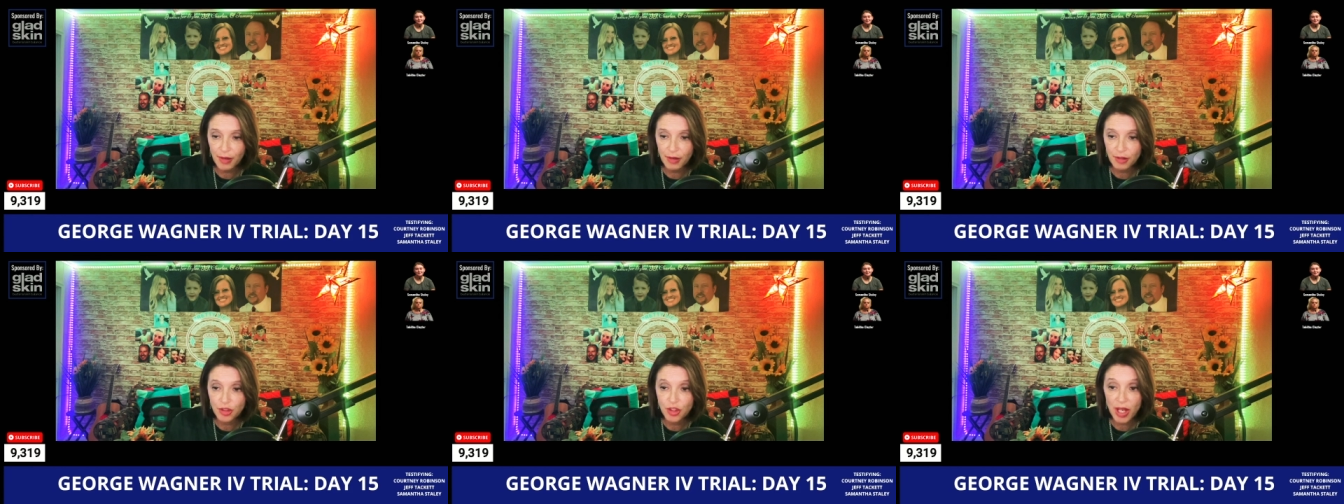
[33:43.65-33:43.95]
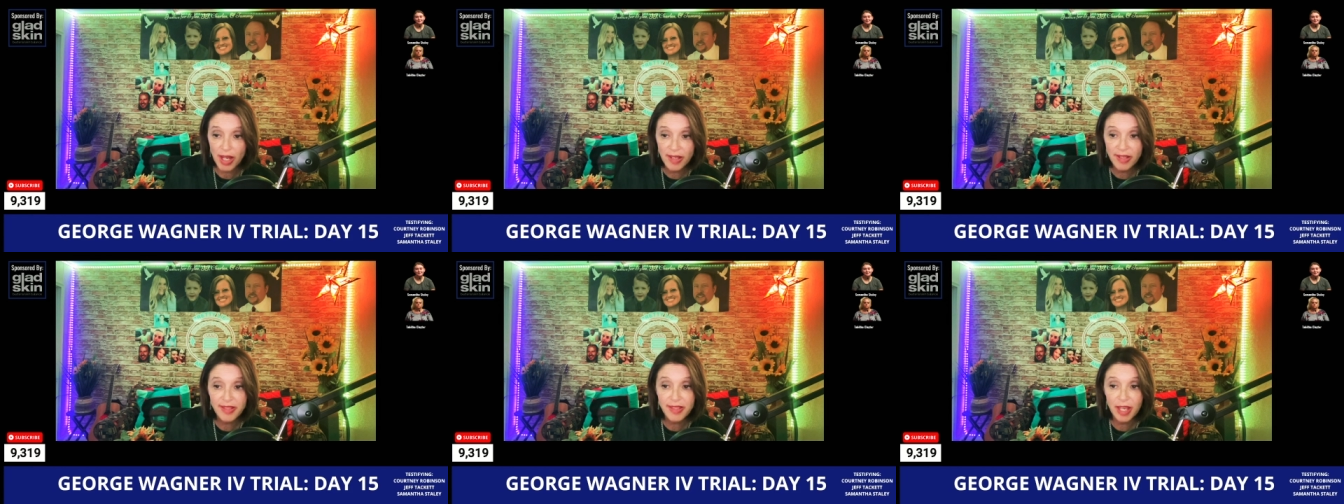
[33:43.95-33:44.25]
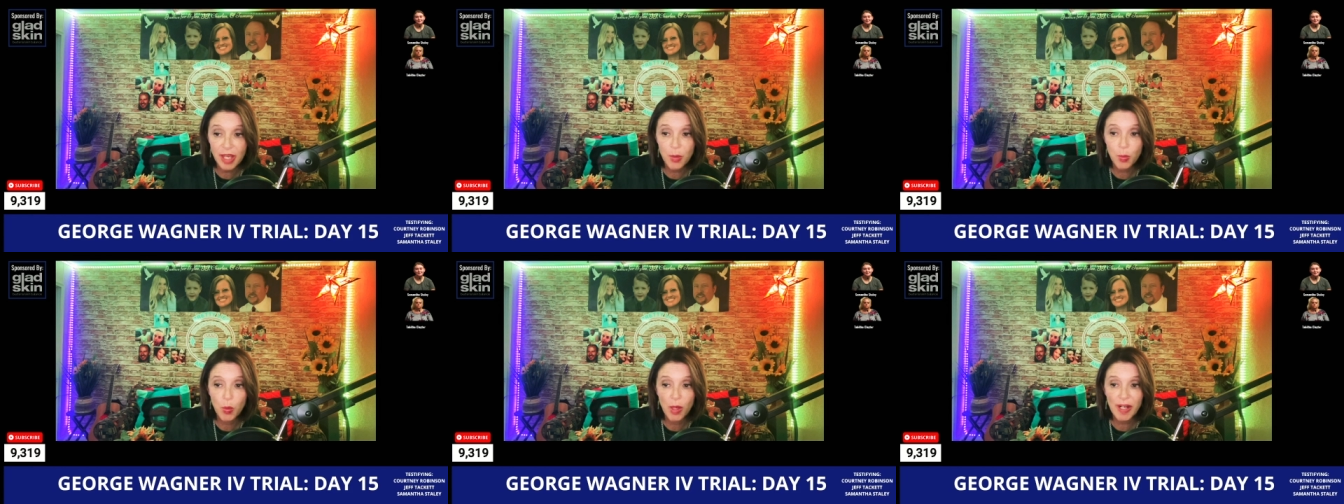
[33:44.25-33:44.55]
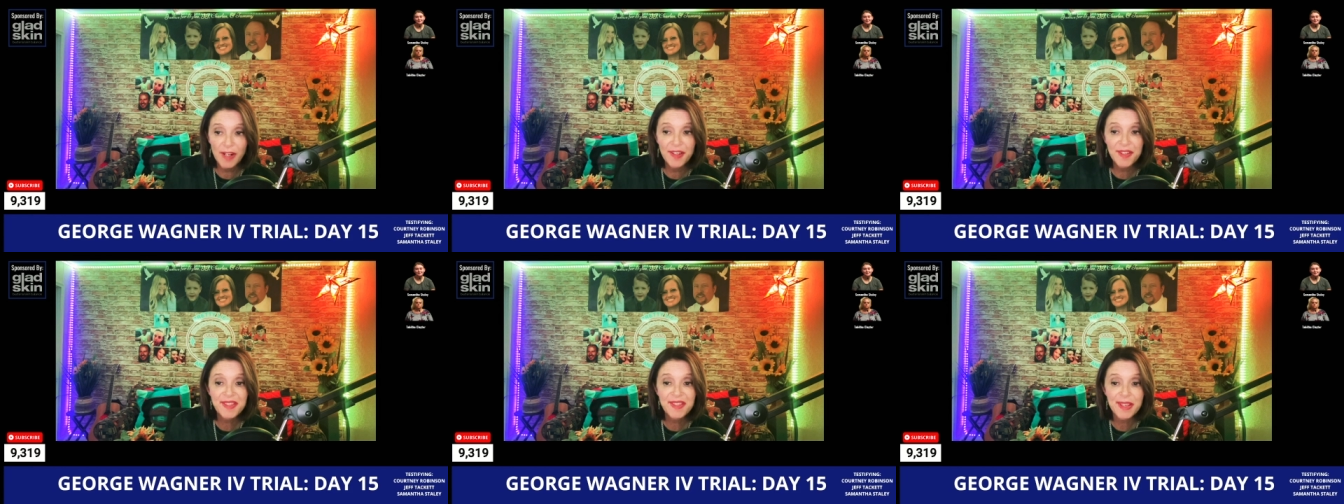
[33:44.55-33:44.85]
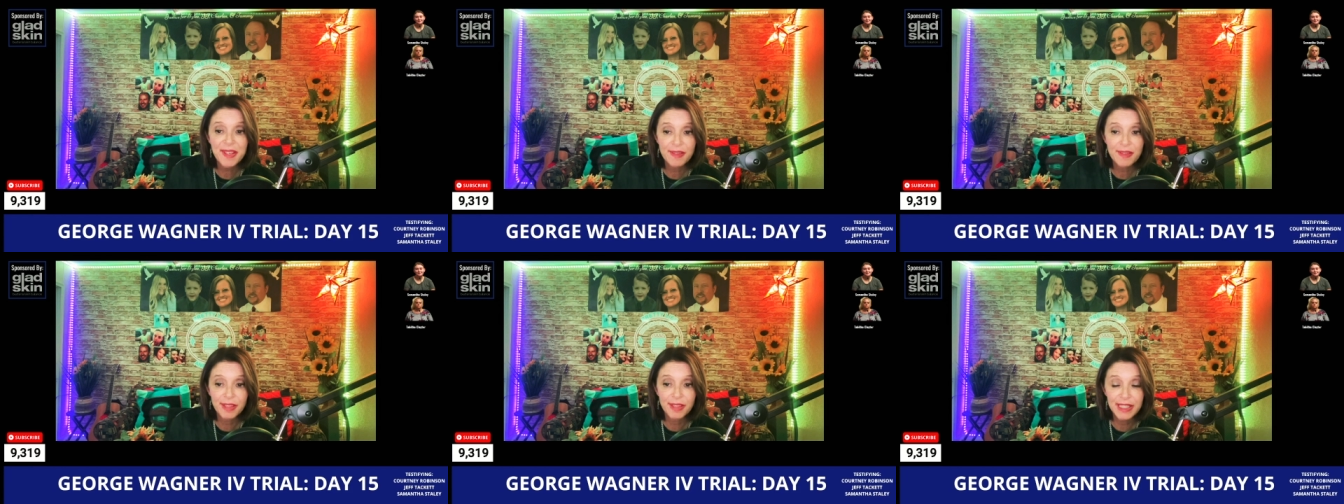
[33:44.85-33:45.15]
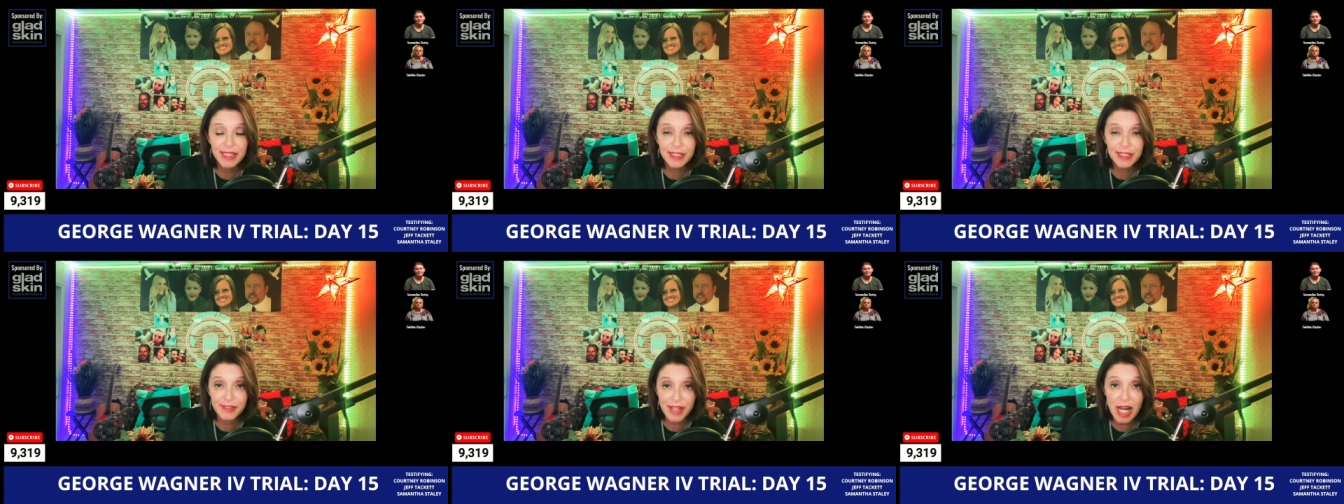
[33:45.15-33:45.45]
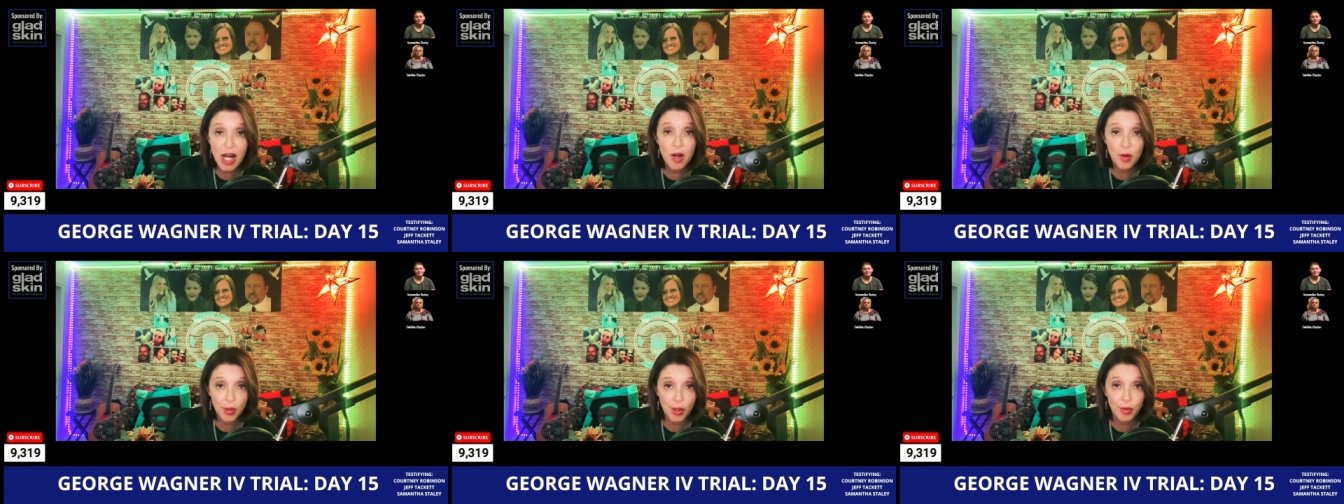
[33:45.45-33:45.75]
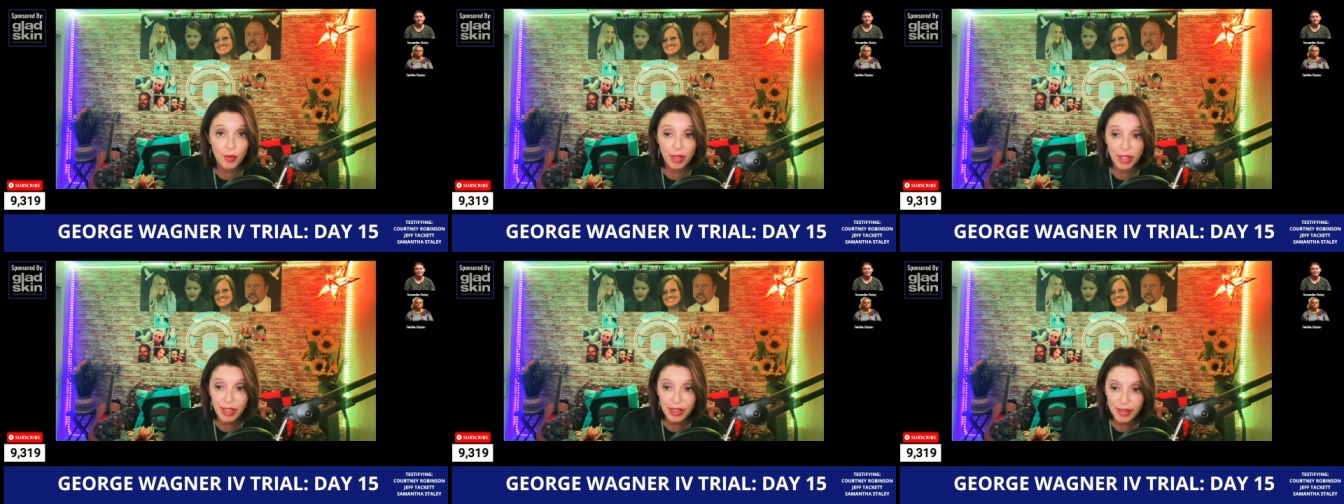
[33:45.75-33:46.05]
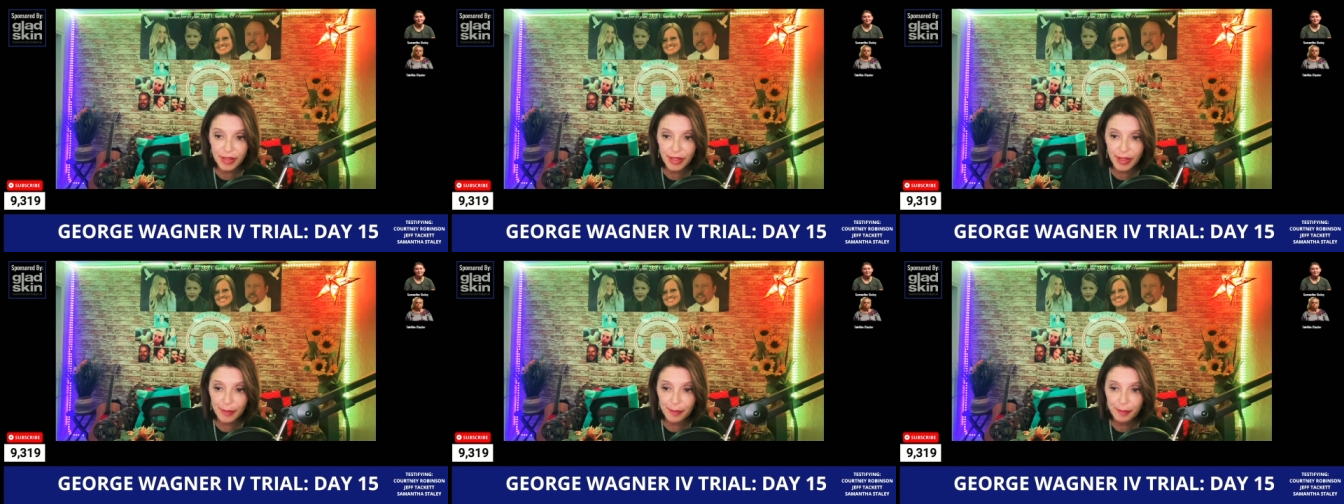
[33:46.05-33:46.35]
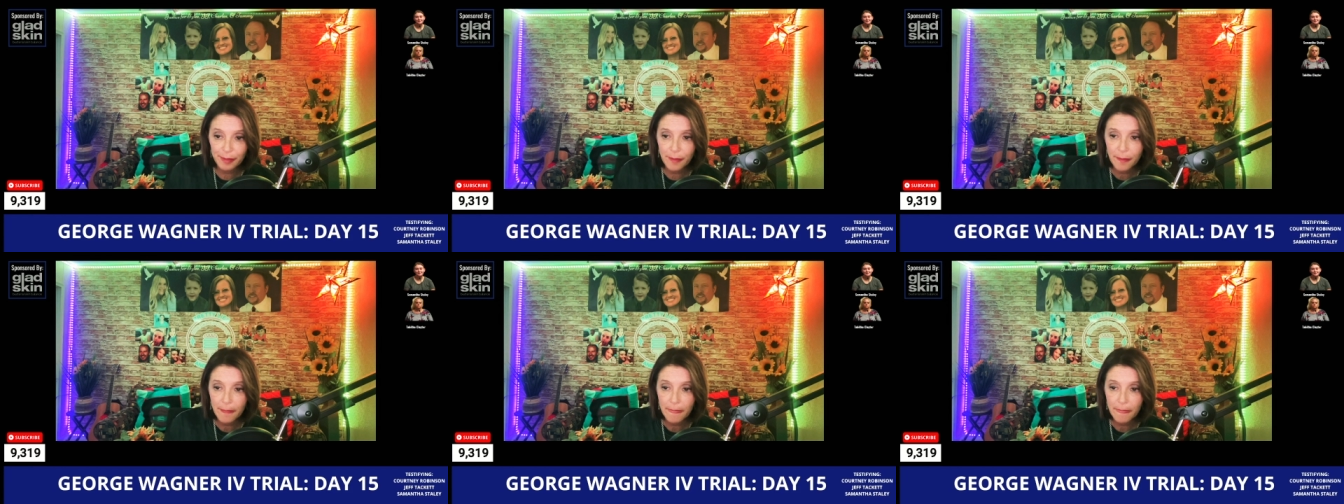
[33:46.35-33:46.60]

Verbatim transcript: Jake said, "Where does he live? I'll go kill him."